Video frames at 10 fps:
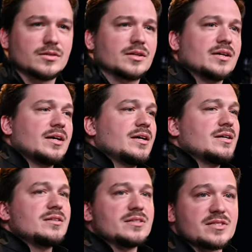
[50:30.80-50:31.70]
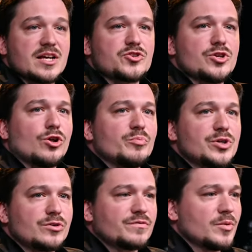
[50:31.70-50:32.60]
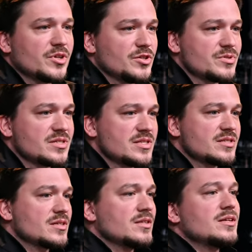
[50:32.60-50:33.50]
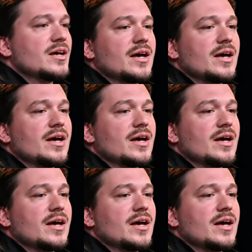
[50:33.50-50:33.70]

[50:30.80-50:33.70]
Okay, this is actually all b from the new season.